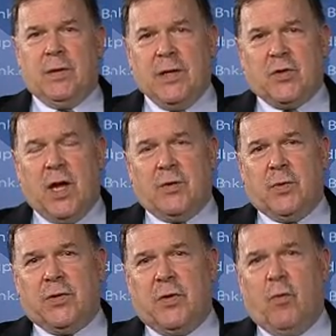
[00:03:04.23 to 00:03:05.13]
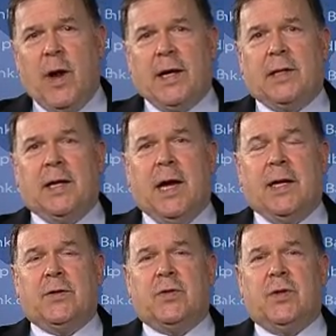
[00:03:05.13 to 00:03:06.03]
These countries have
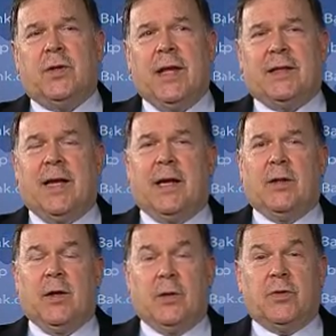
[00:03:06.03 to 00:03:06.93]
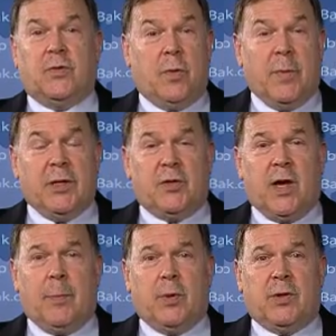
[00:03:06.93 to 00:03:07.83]
recognized that there is a tremendous
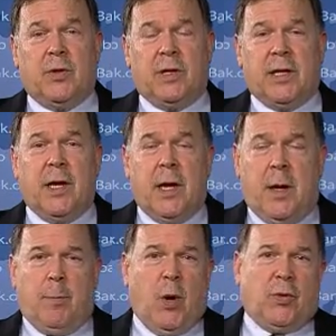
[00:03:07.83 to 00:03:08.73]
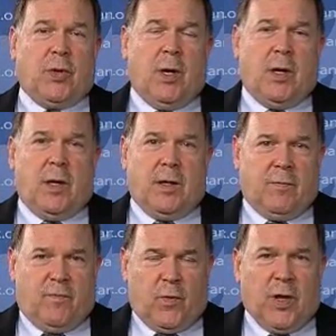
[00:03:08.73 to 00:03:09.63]
opportunity, both
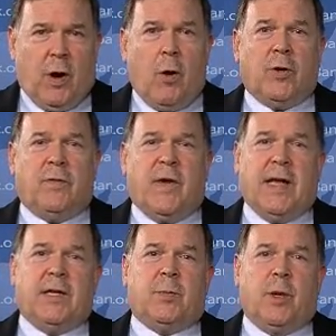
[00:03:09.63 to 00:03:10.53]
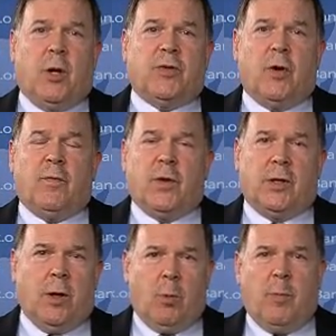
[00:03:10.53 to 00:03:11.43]
for their own advantage but also for
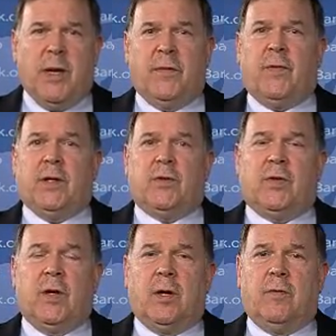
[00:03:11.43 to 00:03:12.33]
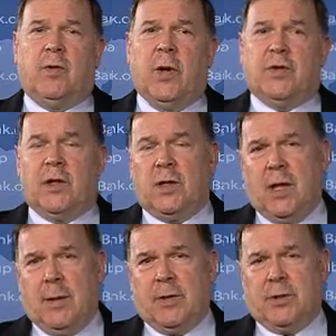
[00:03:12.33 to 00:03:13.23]
the global benefits of addressing
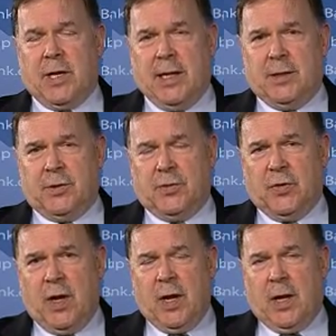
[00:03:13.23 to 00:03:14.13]
climate challenges